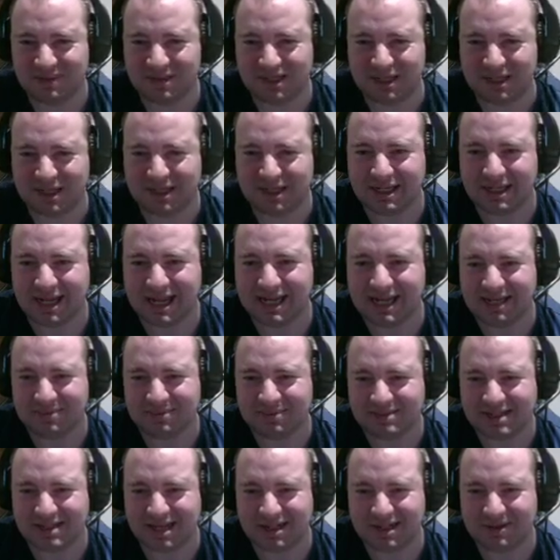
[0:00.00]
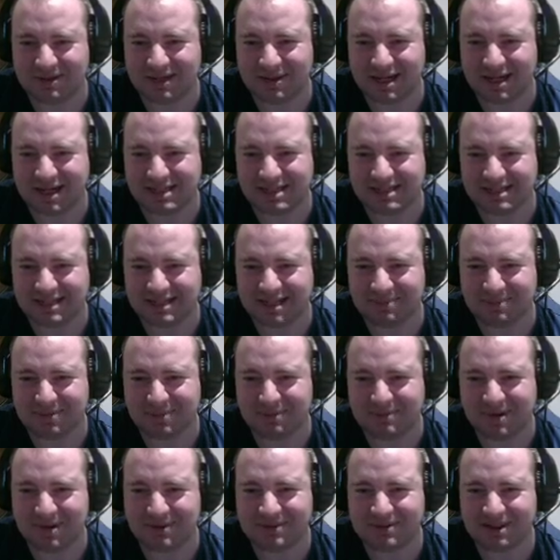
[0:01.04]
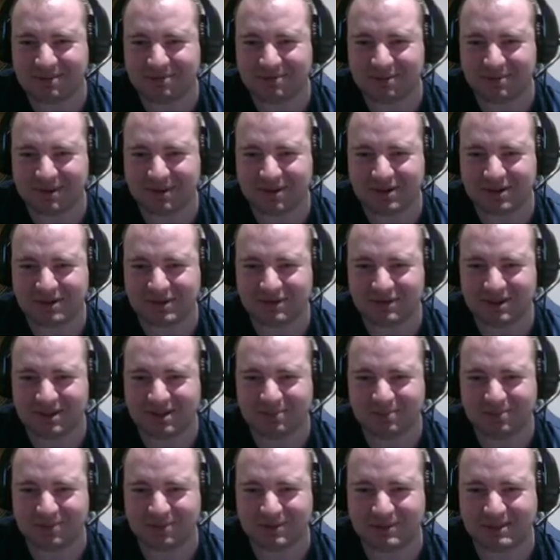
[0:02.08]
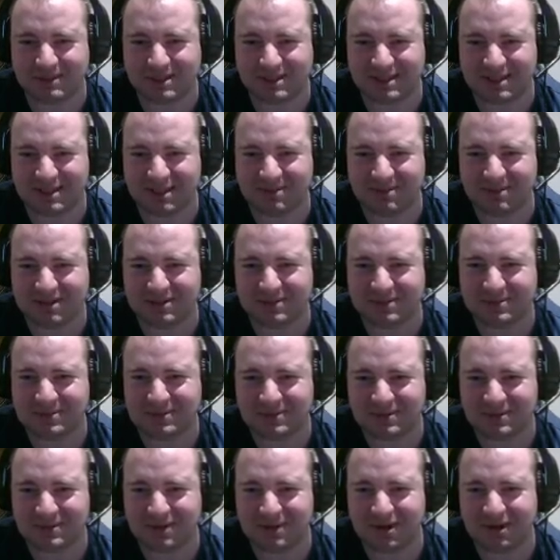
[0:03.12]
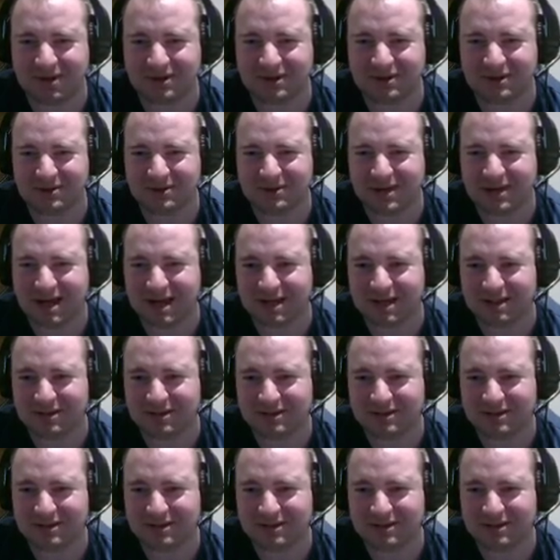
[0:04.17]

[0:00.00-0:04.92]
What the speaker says: In any percent, you can actually skip around them, but because of these boxes in the middle, you can't do that